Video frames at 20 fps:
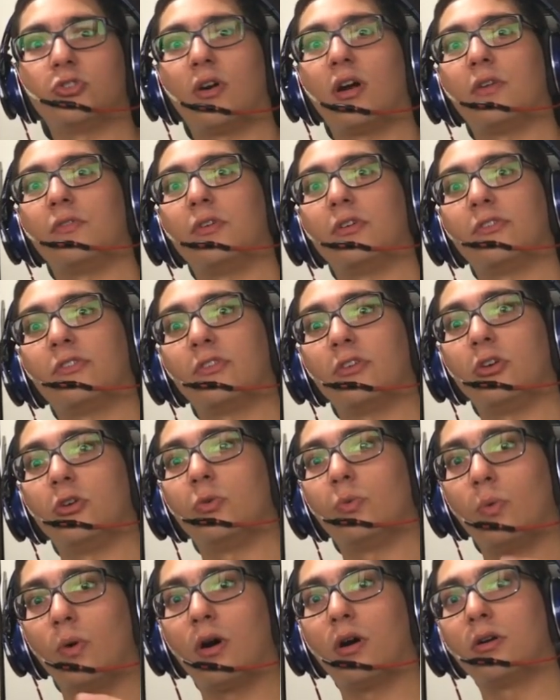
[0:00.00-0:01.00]
drivers,
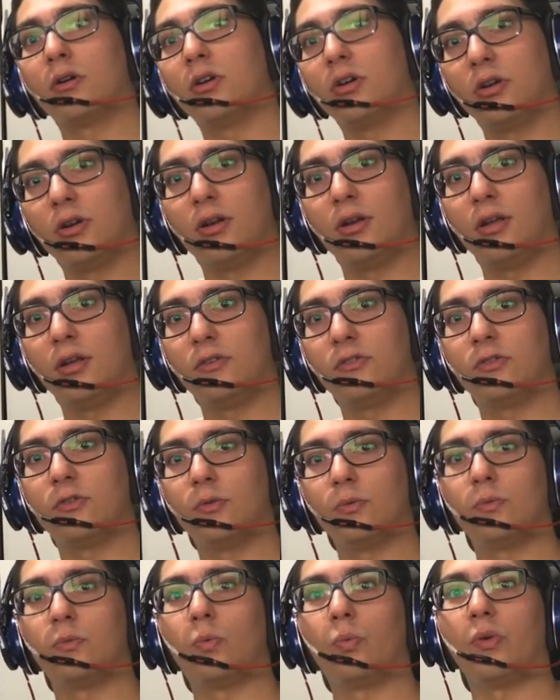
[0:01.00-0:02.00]
you are gonna need
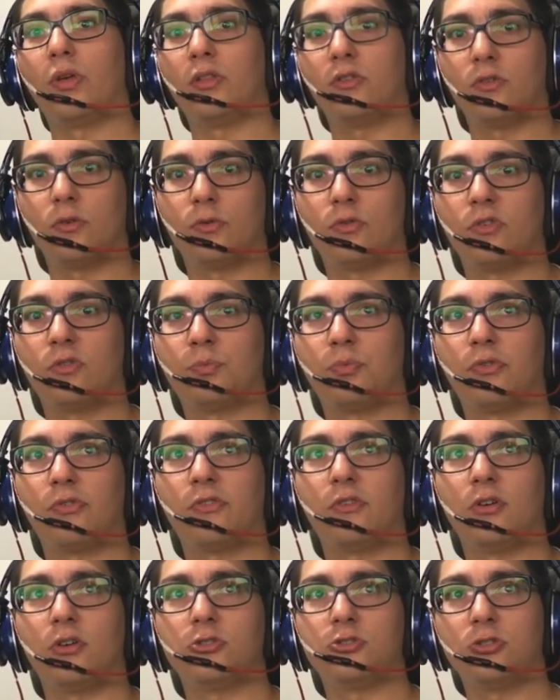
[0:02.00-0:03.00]
to redo this
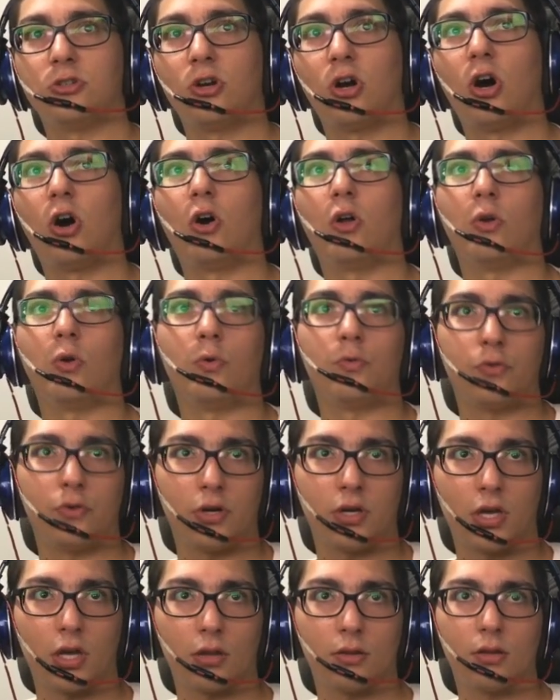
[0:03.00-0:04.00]
procedure all over
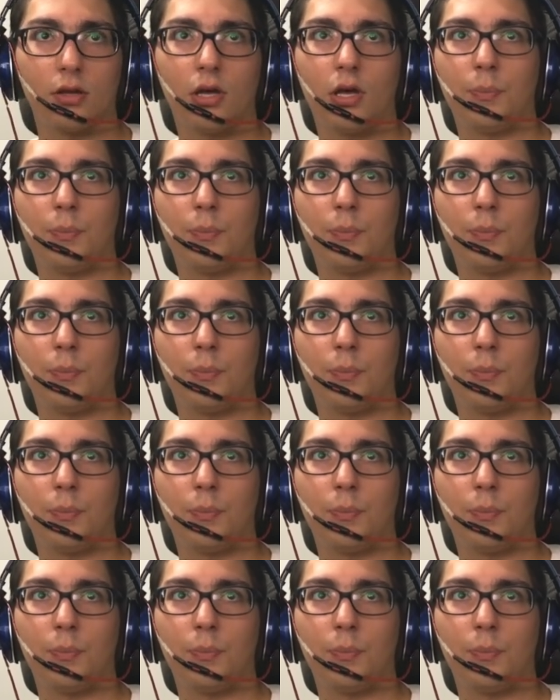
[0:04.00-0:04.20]
again